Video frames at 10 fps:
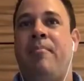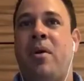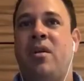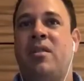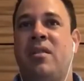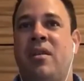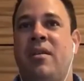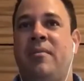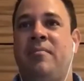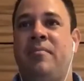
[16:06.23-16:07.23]
parks
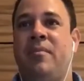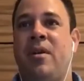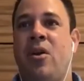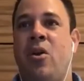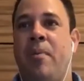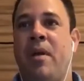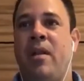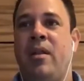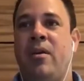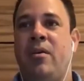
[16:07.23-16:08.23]
are open
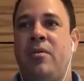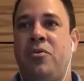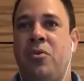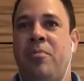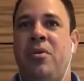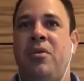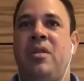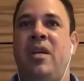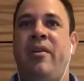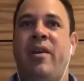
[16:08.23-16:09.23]
and the
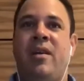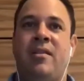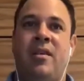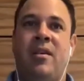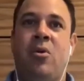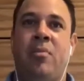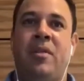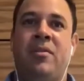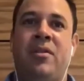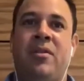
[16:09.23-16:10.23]
shorebirds areas are
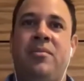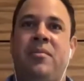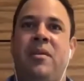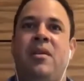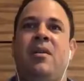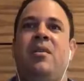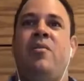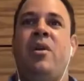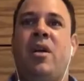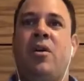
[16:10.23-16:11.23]
open, so
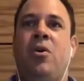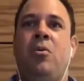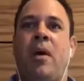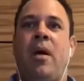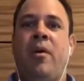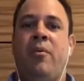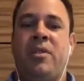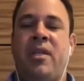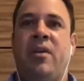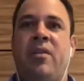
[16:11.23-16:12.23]
we can go by
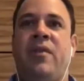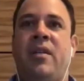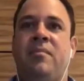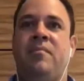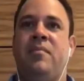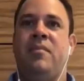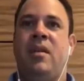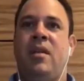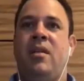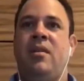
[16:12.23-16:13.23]
ourselves
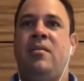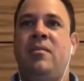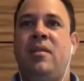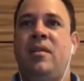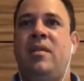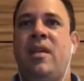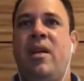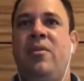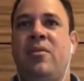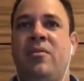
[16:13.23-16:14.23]
and take a
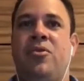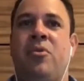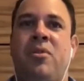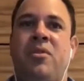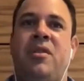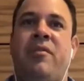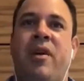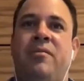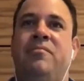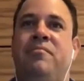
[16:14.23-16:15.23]
look on shorebirds around.